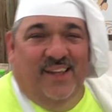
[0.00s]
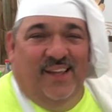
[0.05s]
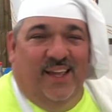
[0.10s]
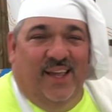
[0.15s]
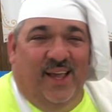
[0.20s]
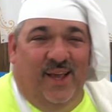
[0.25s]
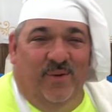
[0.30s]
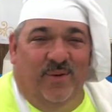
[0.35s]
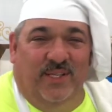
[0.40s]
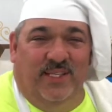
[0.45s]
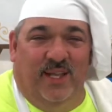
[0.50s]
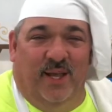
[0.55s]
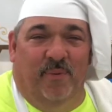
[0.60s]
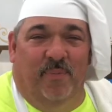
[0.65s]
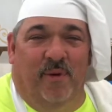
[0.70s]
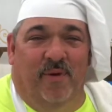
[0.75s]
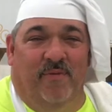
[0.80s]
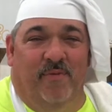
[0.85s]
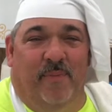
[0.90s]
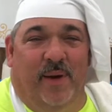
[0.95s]
Hey, what's up,
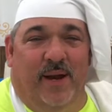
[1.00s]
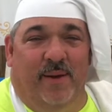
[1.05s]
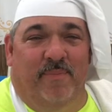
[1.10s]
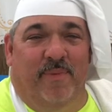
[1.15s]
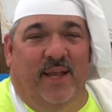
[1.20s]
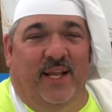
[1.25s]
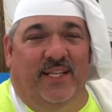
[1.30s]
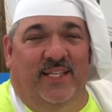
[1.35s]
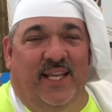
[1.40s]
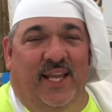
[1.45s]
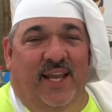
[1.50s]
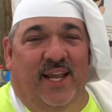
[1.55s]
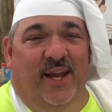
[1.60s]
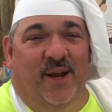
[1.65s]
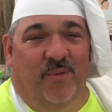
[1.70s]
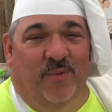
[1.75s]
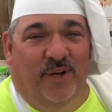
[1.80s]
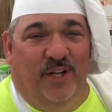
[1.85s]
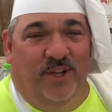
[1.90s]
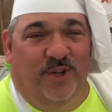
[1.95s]
everybody? Big T here
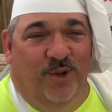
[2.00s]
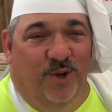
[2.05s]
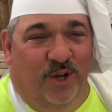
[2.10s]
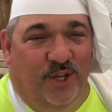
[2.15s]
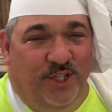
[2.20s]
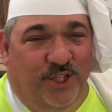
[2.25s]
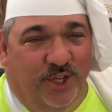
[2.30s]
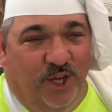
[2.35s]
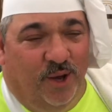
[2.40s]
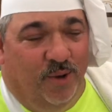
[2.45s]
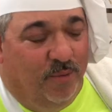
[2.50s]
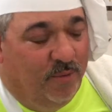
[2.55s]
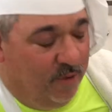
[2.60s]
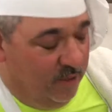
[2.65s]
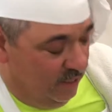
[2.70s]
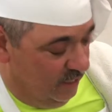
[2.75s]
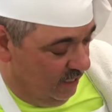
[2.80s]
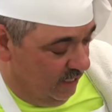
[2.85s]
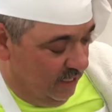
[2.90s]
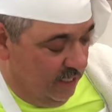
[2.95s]
with the Cook Show.
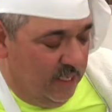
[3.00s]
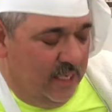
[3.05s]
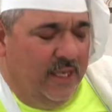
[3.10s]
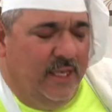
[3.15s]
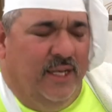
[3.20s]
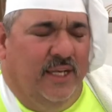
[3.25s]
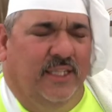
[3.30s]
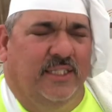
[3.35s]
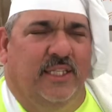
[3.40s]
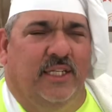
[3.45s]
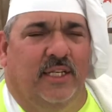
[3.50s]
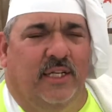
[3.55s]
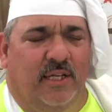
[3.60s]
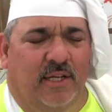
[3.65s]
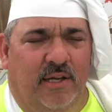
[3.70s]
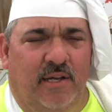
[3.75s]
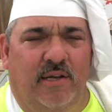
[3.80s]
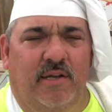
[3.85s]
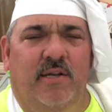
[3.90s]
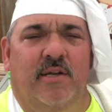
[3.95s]
Listen,
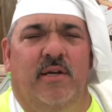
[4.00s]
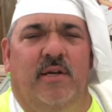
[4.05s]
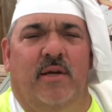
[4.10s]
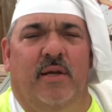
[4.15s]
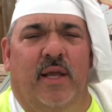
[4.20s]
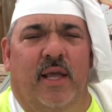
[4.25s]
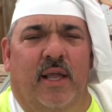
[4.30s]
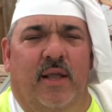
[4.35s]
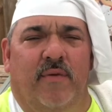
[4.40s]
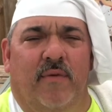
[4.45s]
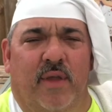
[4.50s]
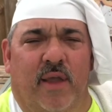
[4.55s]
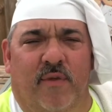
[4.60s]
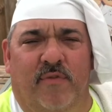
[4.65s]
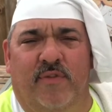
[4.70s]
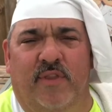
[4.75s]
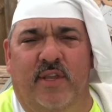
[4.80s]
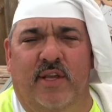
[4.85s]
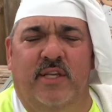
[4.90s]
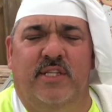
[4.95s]

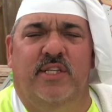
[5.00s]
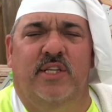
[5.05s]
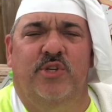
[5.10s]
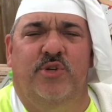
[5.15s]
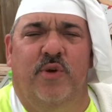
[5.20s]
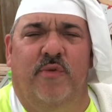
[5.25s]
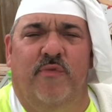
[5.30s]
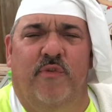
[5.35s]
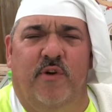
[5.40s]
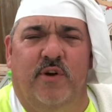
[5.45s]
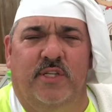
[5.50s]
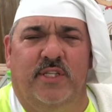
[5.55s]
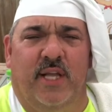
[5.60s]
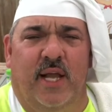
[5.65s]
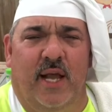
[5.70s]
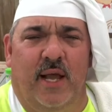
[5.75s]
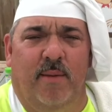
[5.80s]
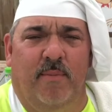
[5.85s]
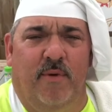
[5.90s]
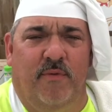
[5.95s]
if this is your first
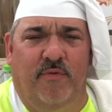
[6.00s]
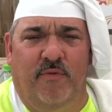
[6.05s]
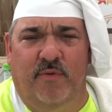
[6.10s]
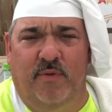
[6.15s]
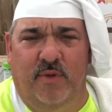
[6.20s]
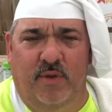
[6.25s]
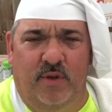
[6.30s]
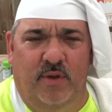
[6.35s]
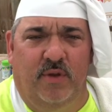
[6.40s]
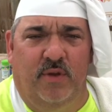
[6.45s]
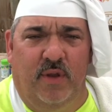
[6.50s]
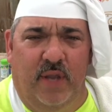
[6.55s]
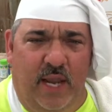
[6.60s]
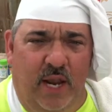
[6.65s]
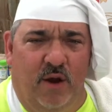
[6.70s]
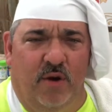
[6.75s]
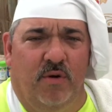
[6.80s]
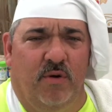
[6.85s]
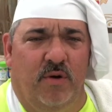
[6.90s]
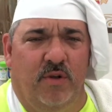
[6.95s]
time
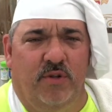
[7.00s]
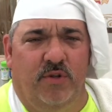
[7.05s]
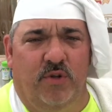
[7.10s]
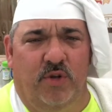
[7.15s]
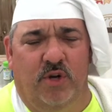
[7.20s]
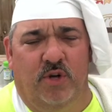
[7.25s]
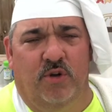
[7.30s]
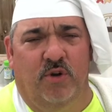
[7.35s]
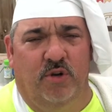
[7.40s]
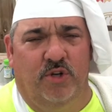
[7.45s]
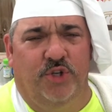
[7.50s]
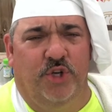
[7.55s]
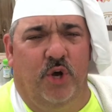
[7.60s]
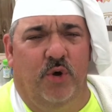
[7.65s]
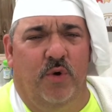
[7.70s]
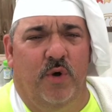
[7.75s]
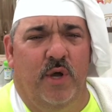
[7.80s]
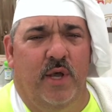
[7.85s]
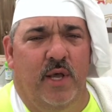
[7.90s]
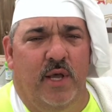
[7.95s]
here to the Cook
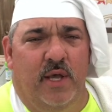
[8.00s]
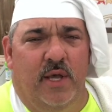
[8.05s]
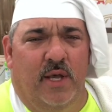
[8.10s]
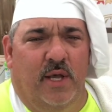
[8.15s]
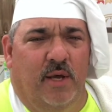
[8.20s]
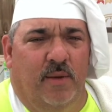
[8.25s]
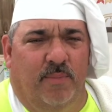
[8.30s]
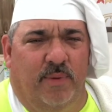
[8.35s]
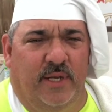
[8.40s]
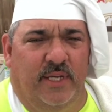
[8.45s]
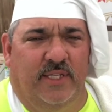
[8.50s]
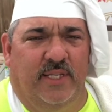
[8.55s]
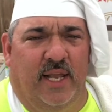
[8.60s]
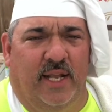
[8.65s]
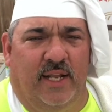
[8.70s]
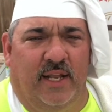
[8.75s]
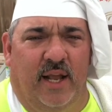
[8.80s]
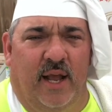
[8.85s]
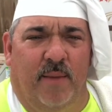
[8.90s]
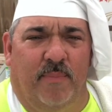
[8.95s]
Show, please take
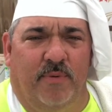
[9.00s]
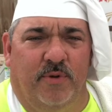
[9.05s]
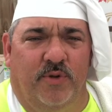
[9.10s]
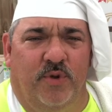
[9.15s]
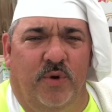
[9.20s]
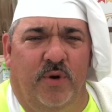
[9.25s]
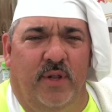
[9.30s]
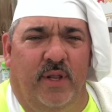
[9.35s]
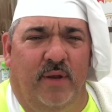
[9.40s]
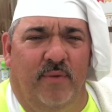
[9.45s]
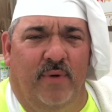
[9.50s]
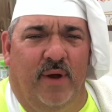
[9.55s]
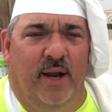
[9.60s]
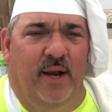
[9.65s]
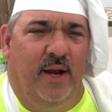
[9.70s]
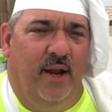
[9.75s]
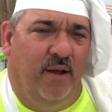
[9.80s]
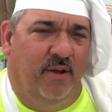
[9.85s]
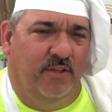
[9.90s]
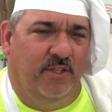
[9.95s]
the opportunity right
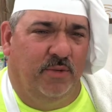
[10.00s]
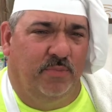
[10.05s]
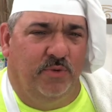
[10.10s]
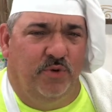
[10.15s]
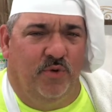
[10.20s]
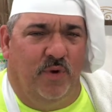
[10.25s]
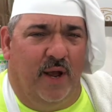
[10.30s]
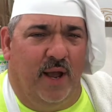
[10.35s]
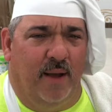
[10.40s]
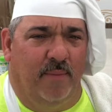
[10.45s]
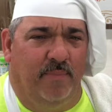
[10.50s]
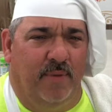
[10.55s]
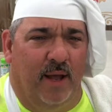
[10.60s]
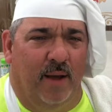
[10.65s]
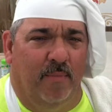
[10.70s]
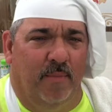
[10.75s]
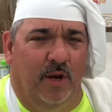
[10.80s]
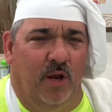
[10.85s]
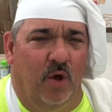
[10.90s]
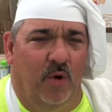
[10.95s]
now and subscribe
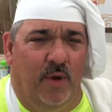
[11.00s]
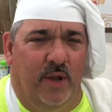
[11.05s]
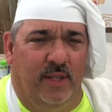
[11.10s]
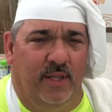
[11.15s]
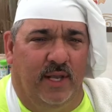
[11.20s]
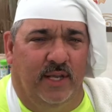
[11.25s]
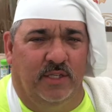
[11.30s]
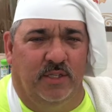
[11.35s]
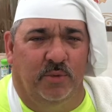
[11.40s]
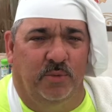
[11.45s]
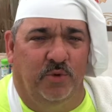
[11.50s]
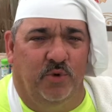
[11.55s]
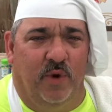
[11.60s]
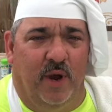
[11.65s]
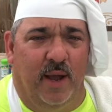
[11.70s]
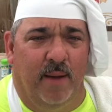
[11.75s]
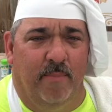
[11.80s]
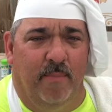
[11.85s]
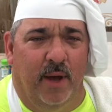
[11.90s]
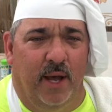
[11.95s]
down below. Hit that
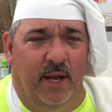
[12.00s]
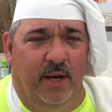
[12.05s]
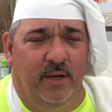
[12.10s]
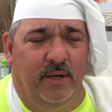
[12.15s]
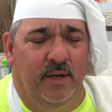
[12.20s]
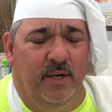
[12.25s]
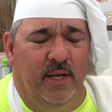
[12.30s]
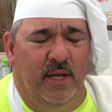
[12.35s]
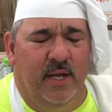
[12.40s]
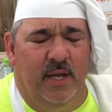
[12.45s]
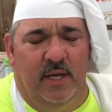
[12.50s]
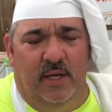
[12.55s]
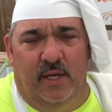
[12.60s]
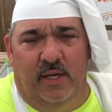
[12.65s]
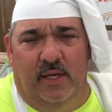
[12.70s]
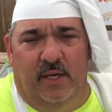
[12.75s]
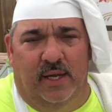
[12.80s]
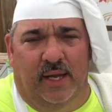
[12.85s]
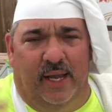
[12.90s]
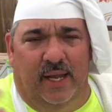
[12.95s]
subscribe button
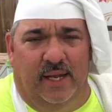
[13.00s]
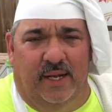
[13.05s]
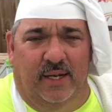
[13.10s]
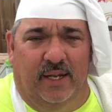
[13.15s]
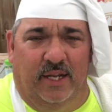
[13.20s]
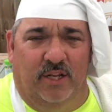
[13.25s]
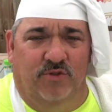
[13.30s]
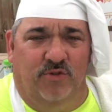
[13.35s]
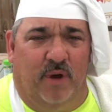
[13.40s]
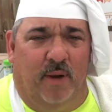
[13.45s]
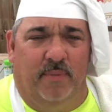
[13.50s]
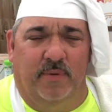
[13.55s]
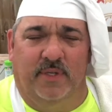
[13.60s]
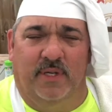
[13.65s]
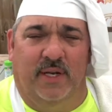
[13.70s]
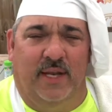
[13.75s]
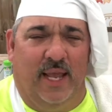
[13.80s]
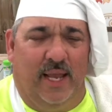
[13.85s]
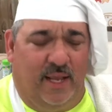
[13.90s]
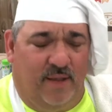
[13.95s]
and drop us a
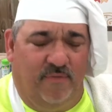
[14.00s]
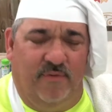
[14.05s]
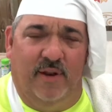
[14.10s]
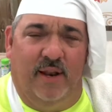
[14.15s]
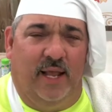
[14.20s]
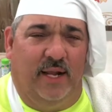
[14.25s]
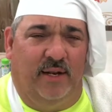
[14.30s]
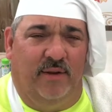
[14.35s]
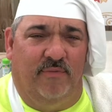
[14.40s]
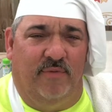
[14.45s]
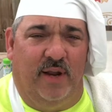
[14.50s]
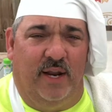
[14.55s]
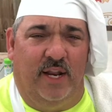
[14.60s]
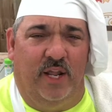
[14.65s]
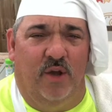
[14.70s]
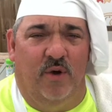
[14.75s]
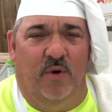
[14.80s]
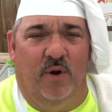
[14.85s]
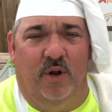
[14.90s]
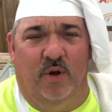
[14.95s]
like if you like the
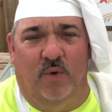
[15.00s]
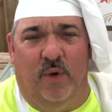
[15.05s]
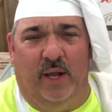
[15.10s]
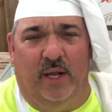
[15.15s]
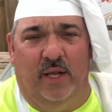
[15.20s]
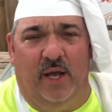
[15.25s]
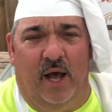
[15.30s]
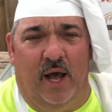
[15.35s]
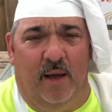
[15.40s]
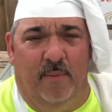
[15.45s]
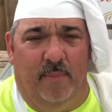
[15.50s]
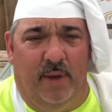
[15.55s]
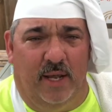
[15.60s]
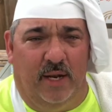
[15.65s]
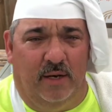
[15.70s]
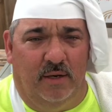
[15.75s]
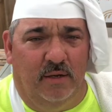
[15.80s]
video and a quick comment.